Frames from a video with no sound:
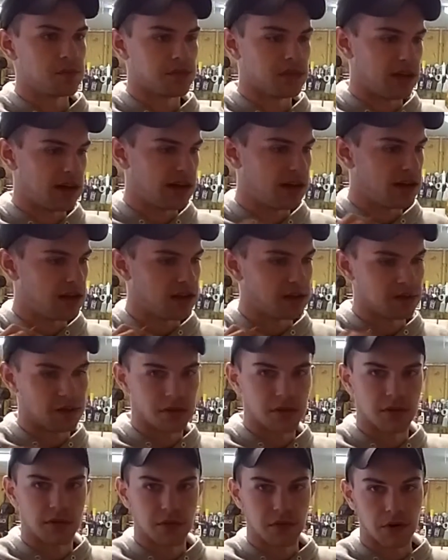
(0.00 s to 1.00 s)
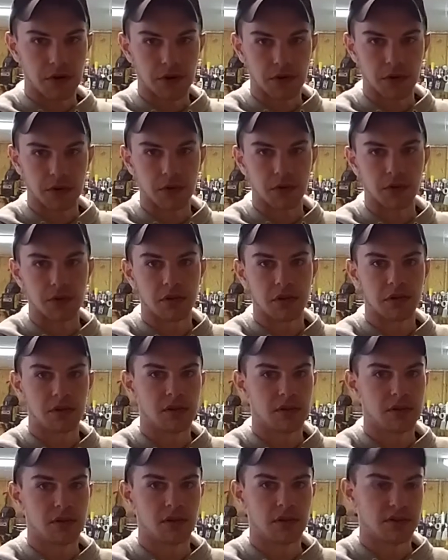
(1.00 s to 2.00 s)
diagonally, vertically.
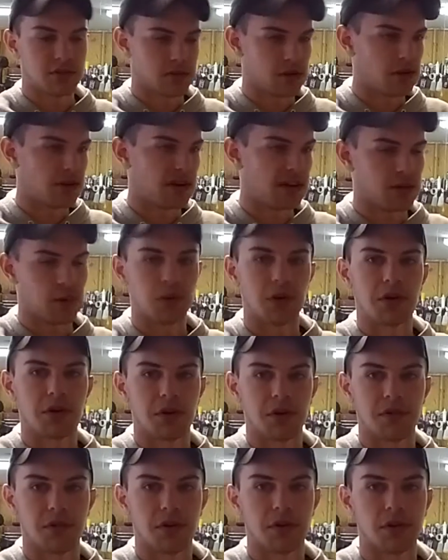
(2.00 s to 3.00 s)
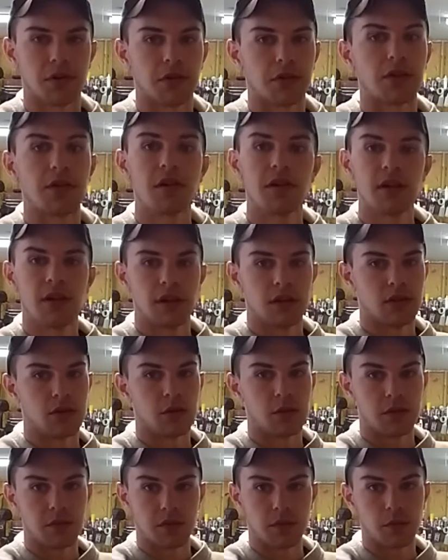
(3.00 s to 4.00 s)
It's alright at welding vertically. You
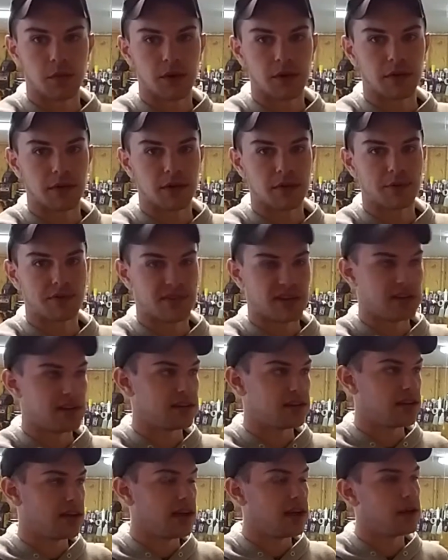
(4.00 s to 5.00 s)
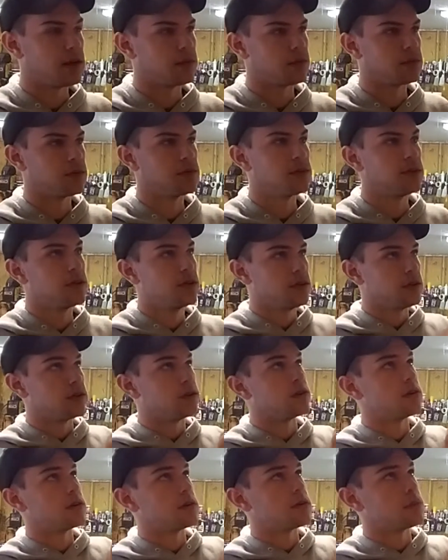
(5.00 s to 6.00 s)
can weld it upside down.
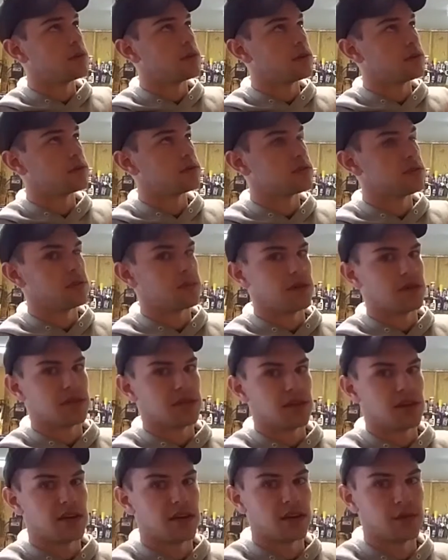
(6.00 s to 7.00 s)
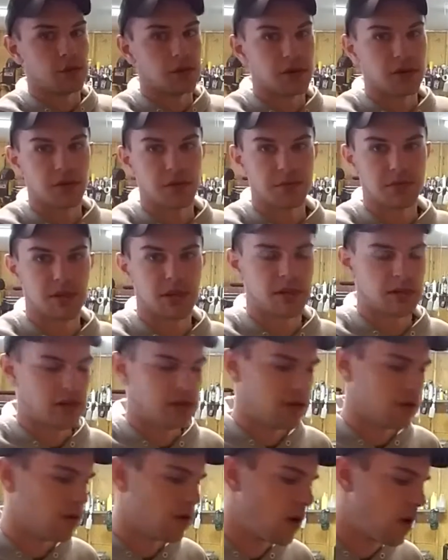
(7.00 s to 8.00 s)
You're welding something like that, you can weld it upside
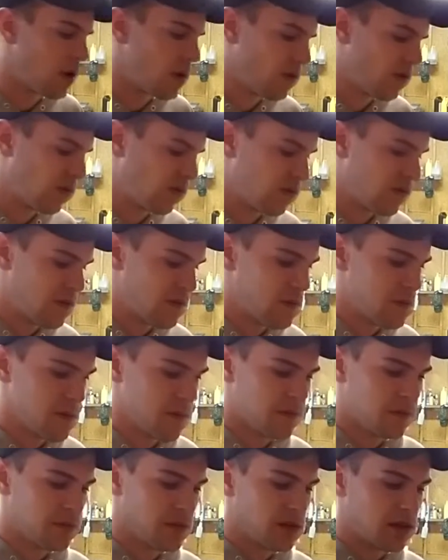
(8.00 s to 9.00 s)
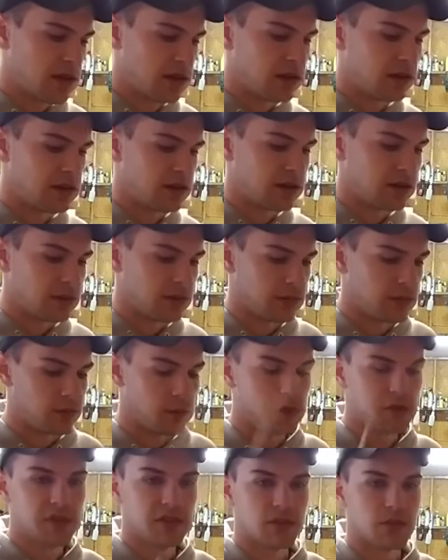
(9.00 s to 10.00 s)
down.
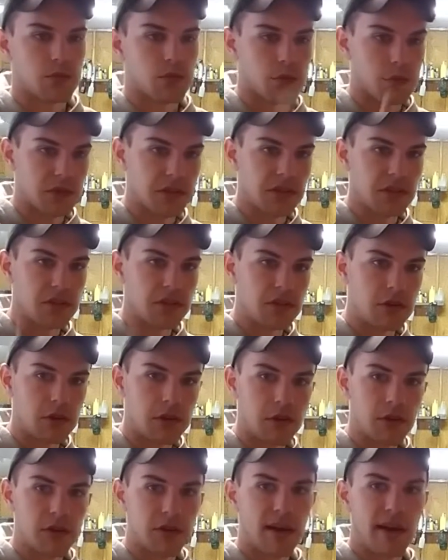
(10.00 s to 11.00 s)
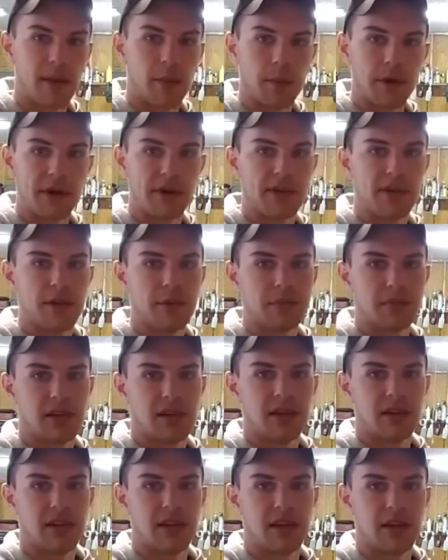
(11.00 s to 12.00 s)
One that's really good at welding
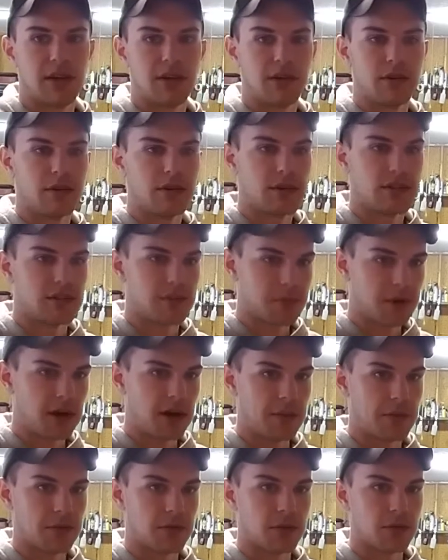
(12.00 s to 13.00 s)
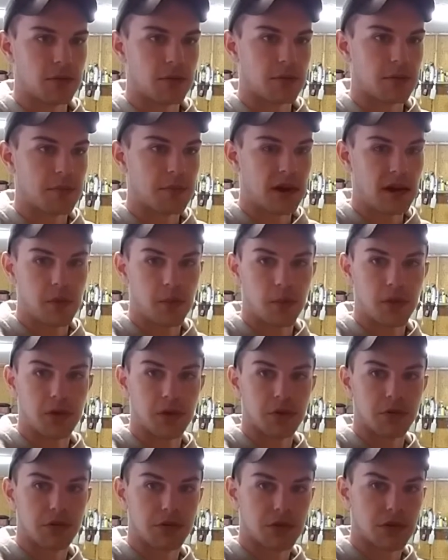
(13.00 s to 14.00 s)
upside down, it's popular with pipe
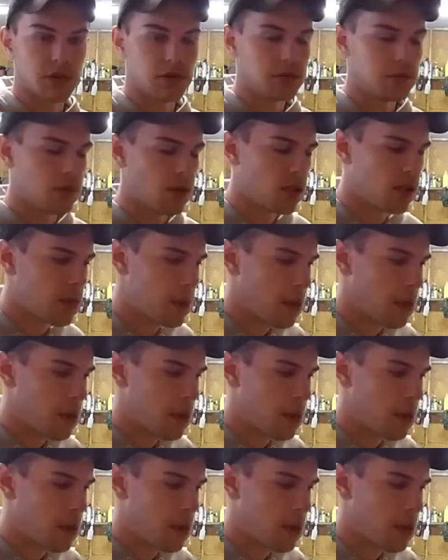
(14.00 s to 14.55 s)
welders too,